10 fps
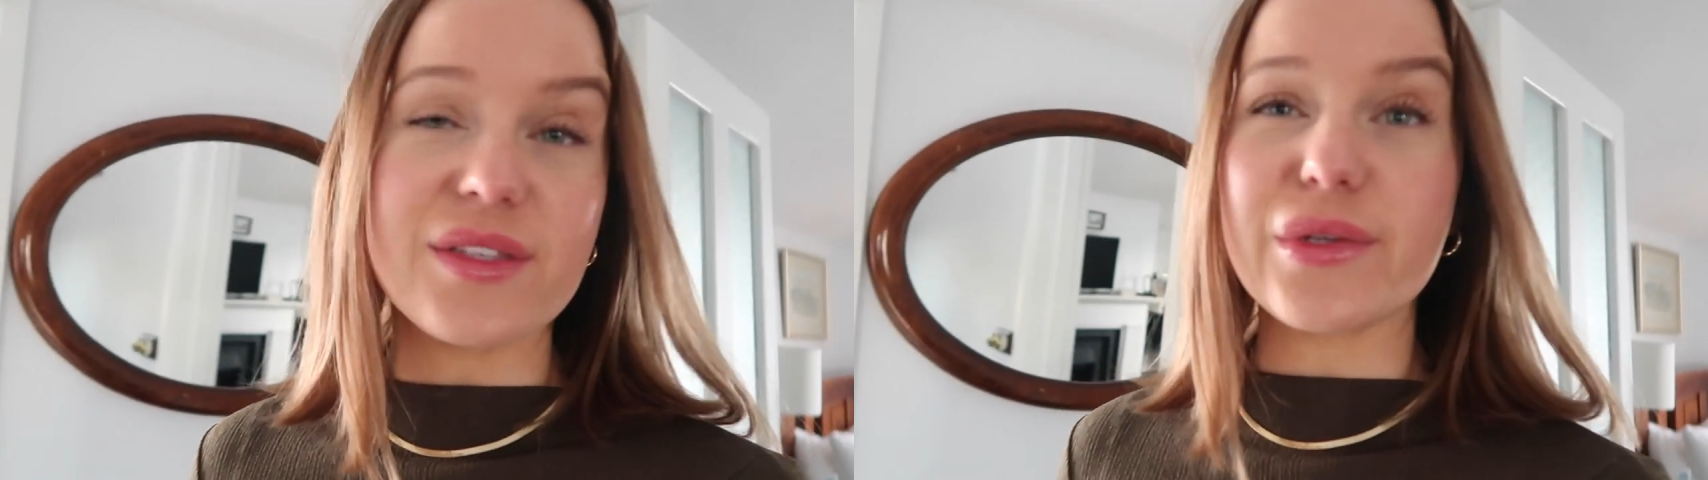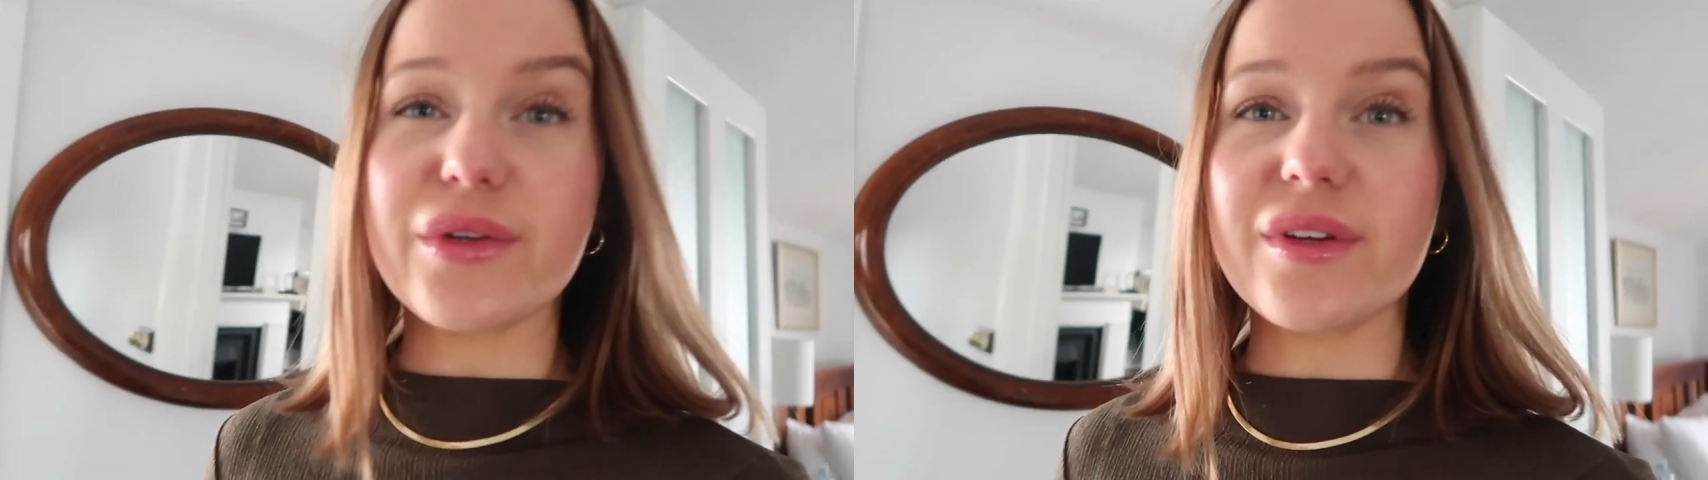
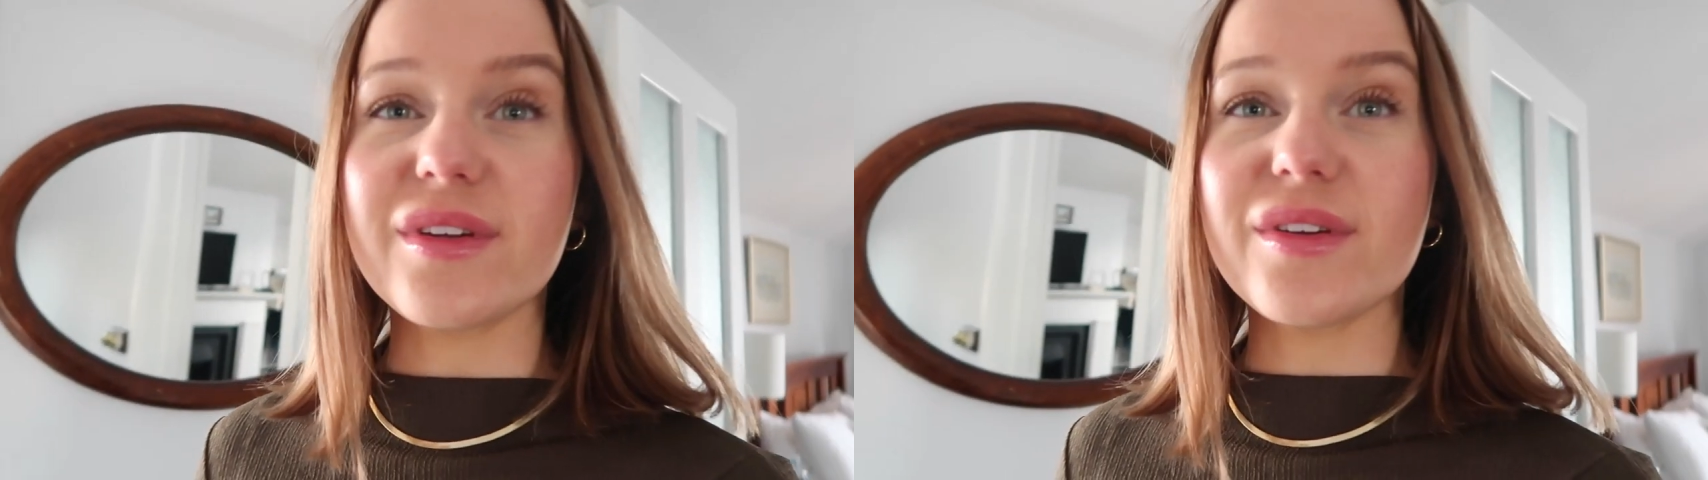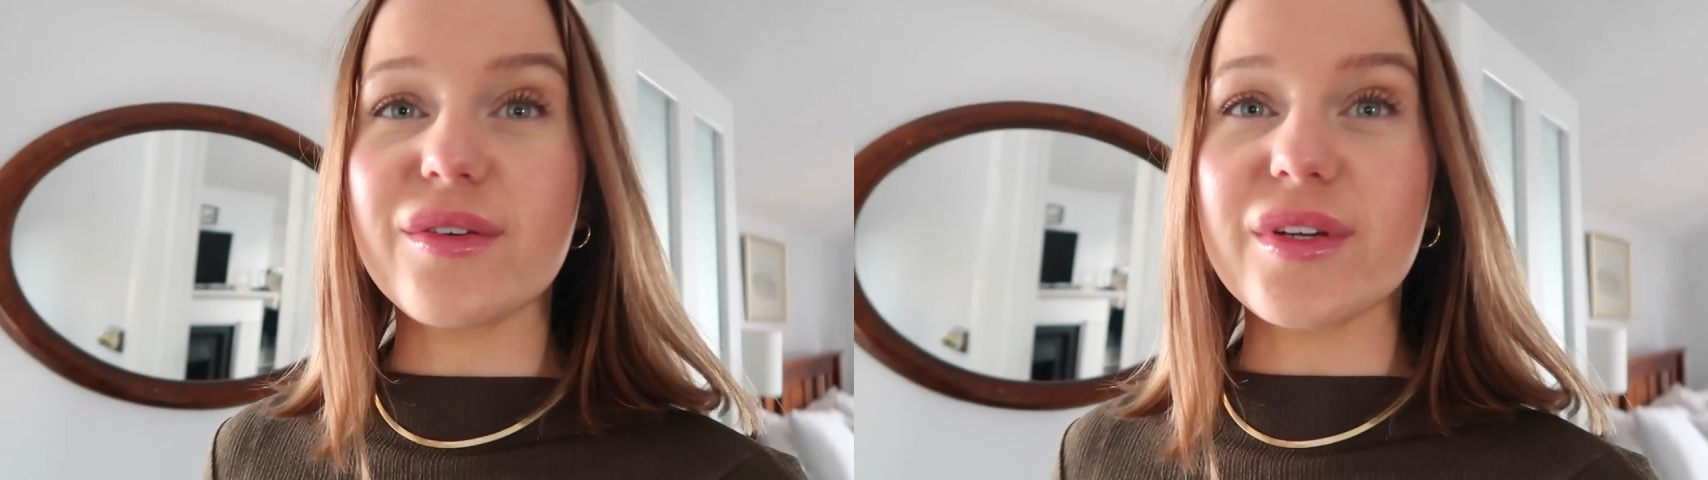sort of
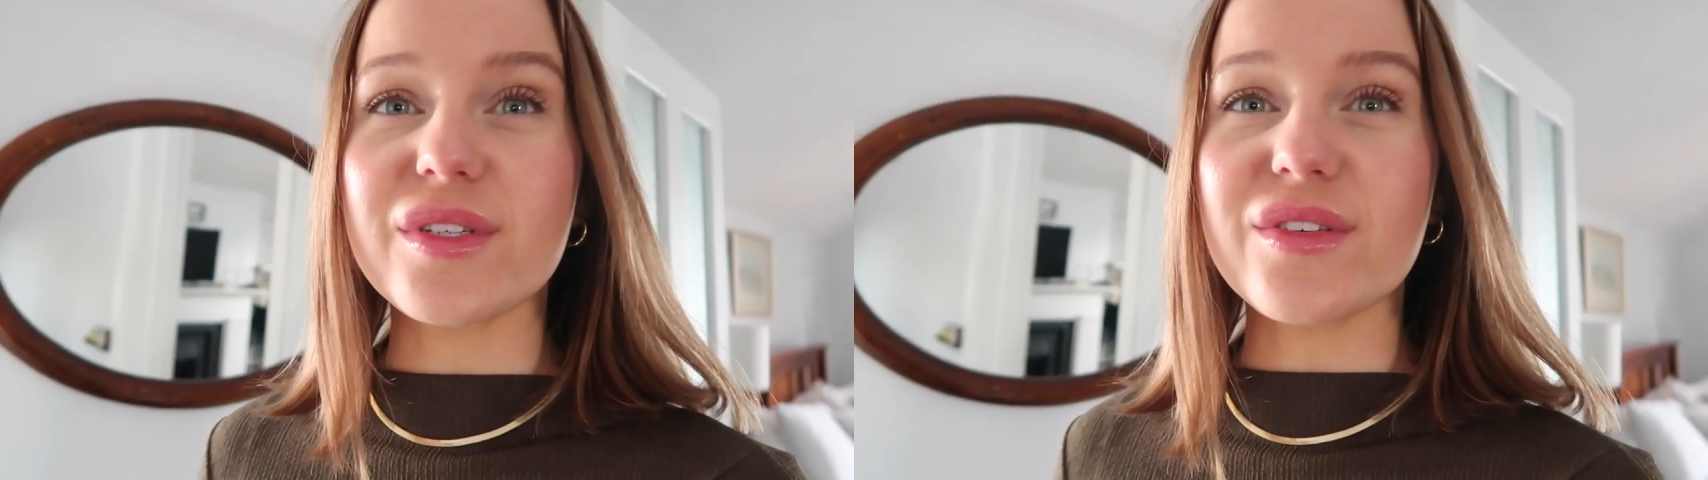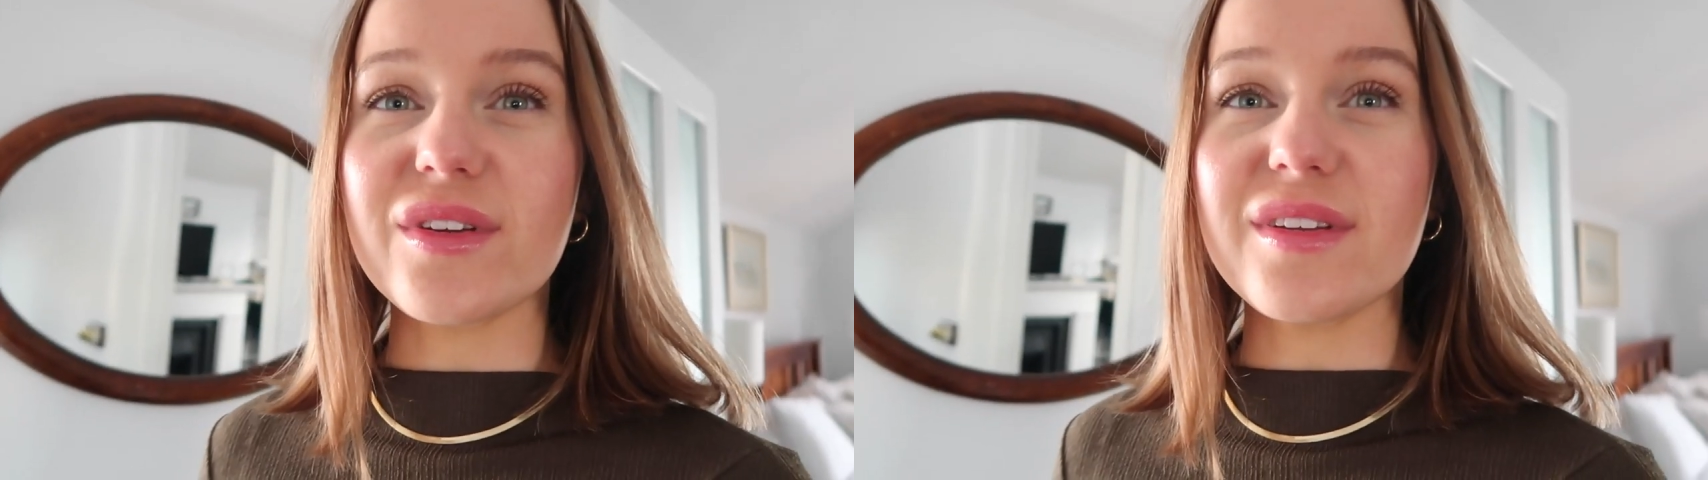
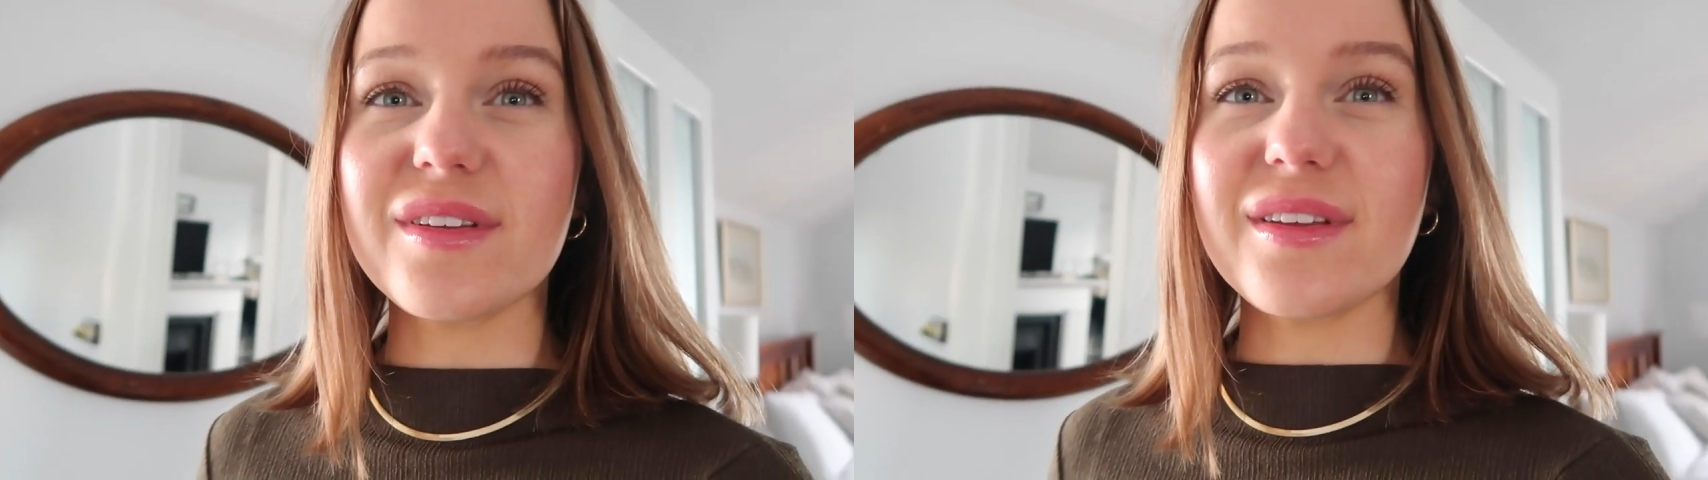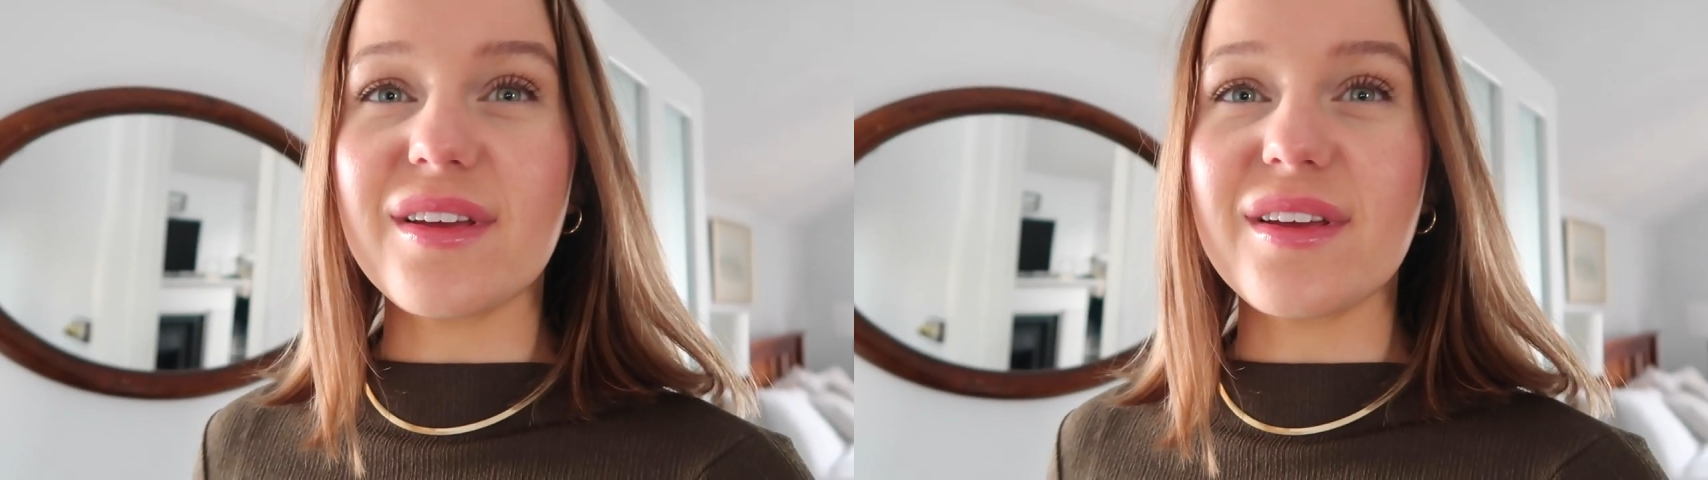restaurant.